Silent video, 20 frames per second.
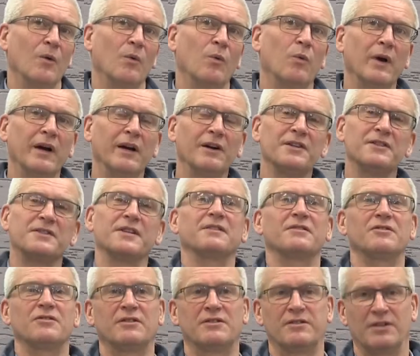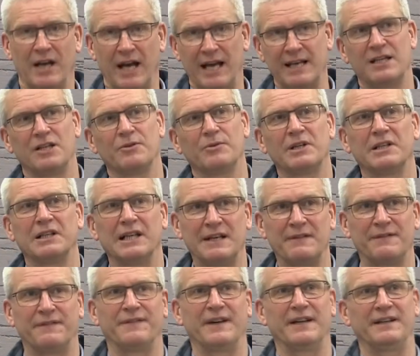Where does it genuinely
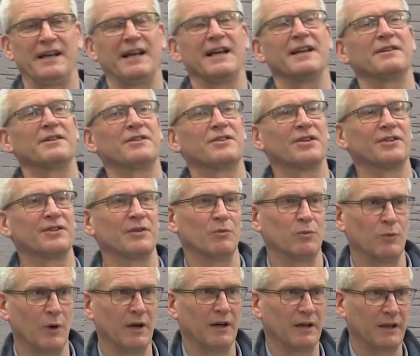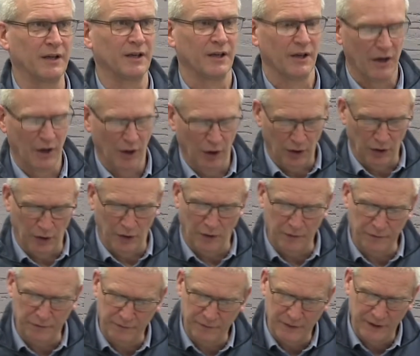fit into the work
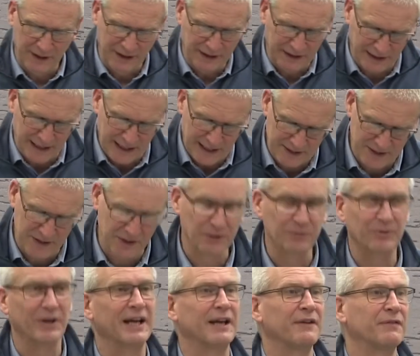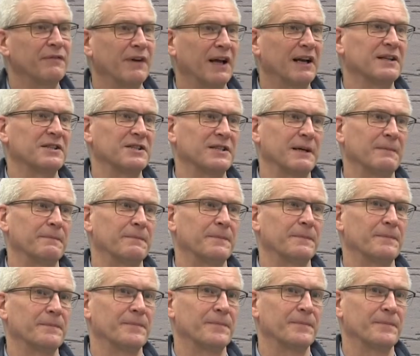of Castlereagh Fellowship?
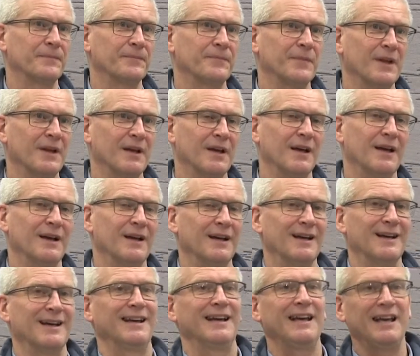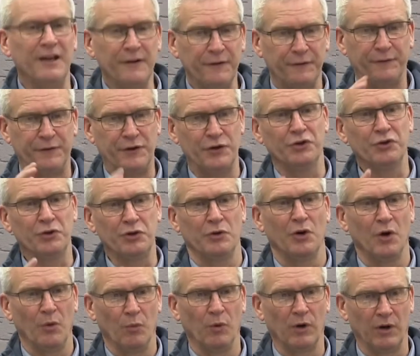If
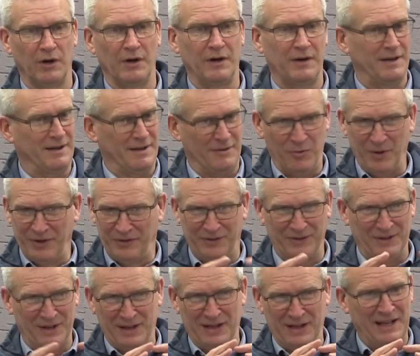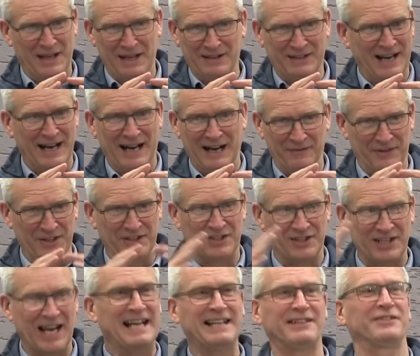you were with, to have the
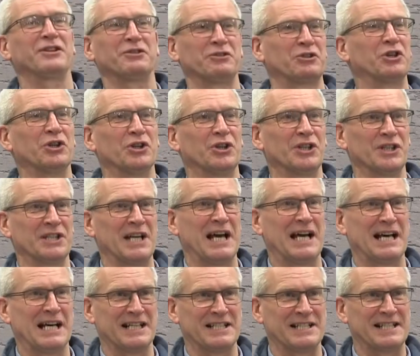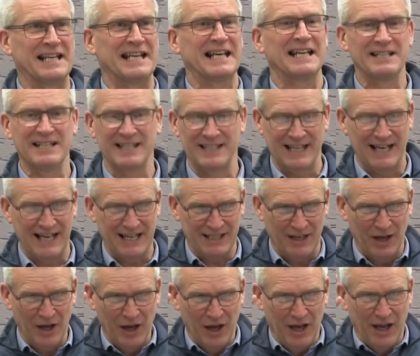sight that God has, the insight,
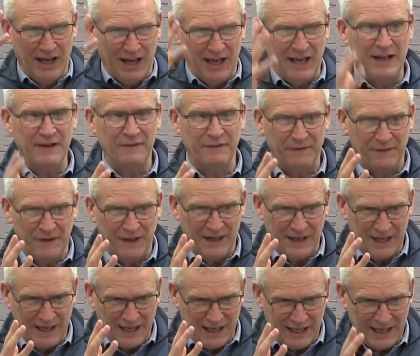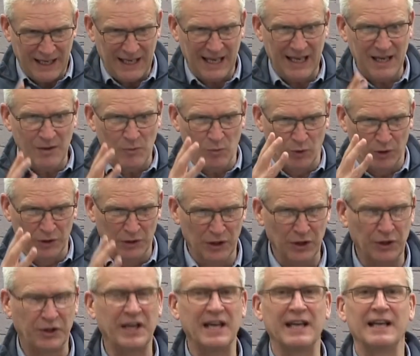if He were
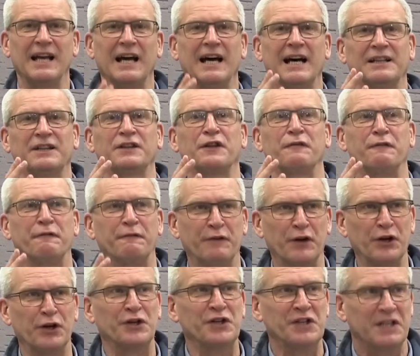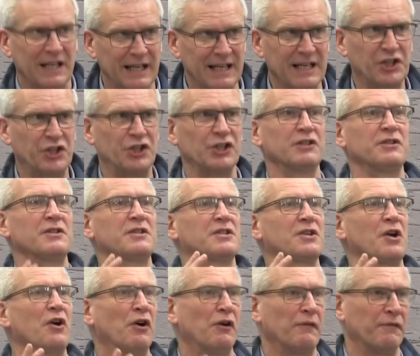looking at the foundations
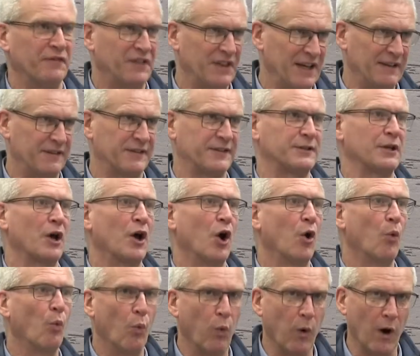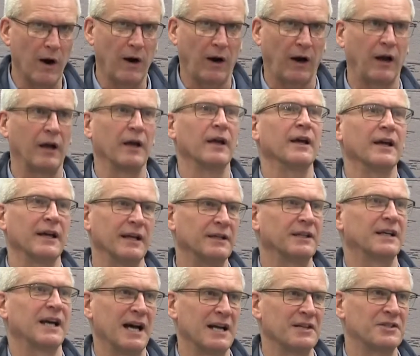of this work in
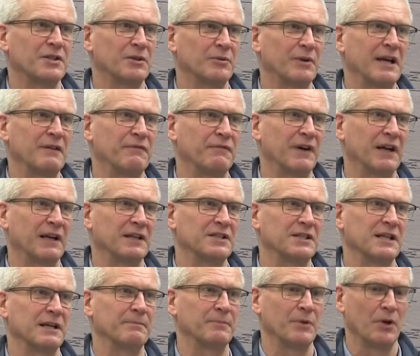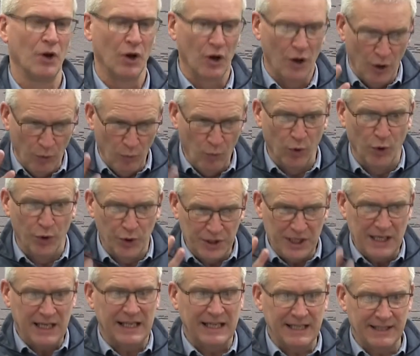Castlereagh Fellowship, would
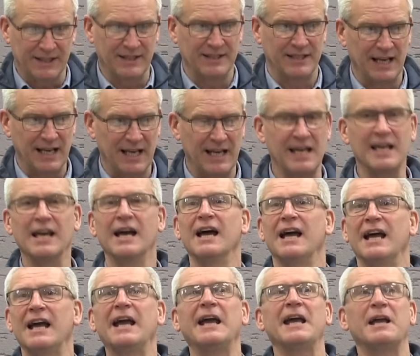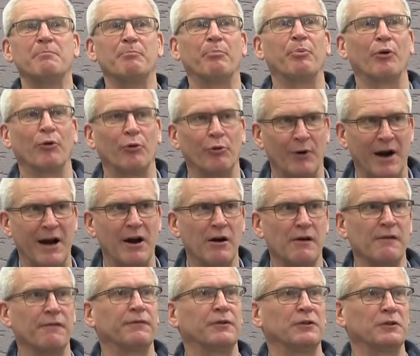He see a
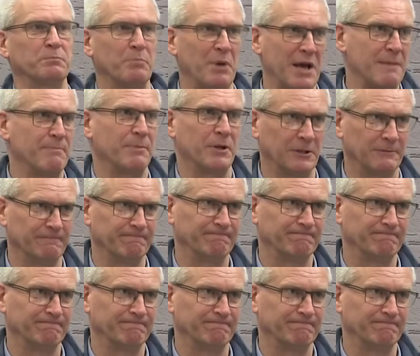prayerful people?